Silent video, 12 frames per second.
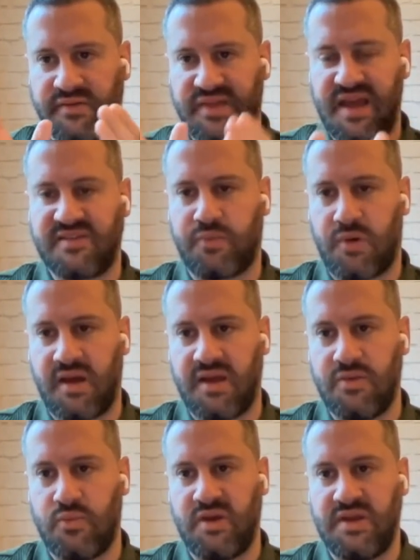So that's
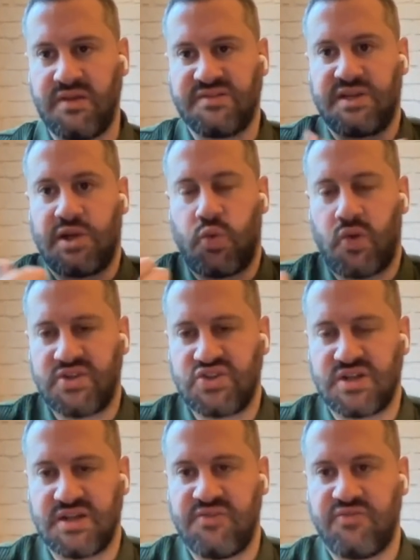why we
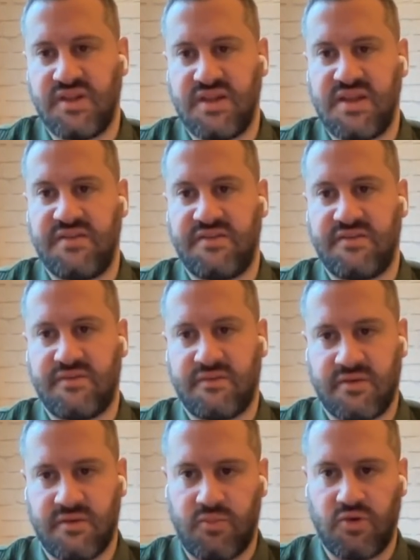sequentially release
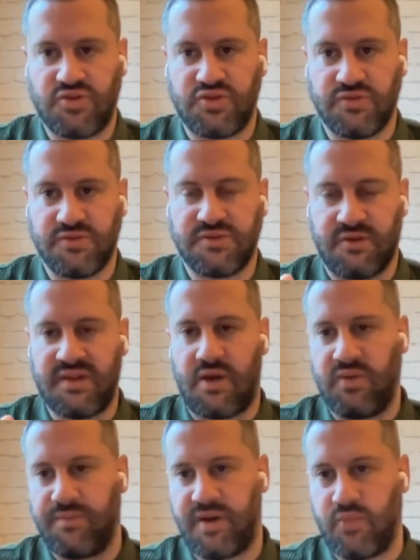the modules on
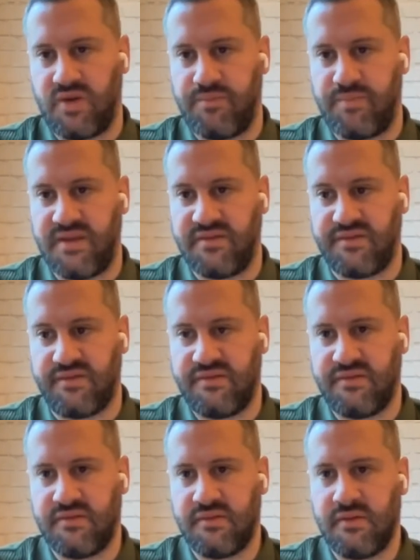that week-by-week
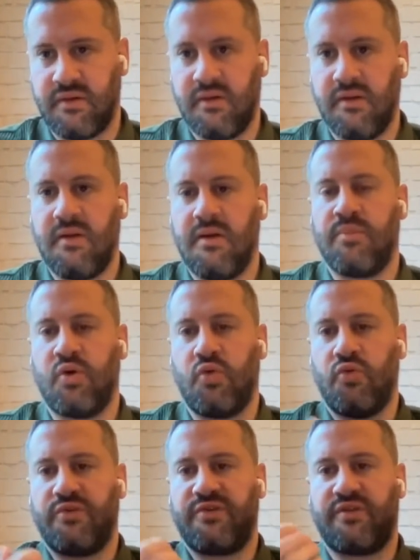basis. But
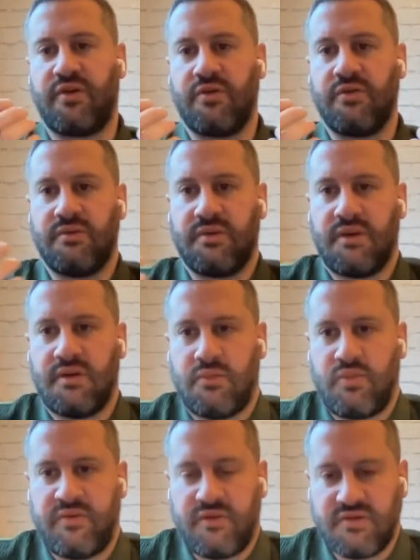also,
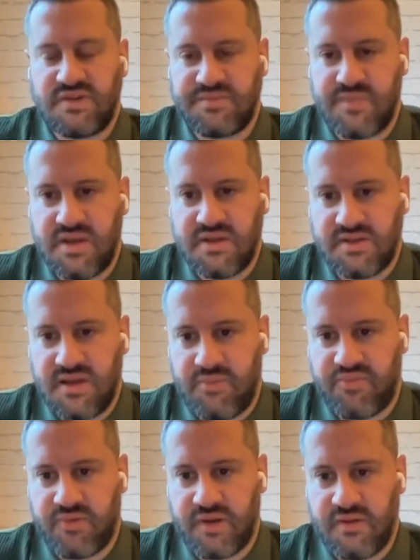we've not just made it
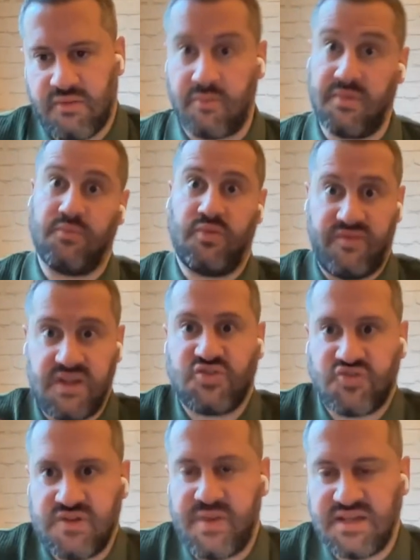up, right? I mean, we've
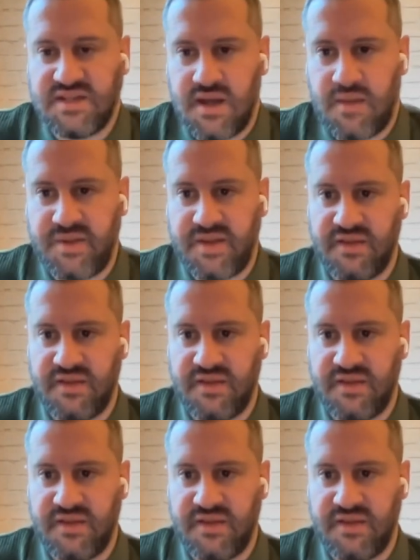literally made it up.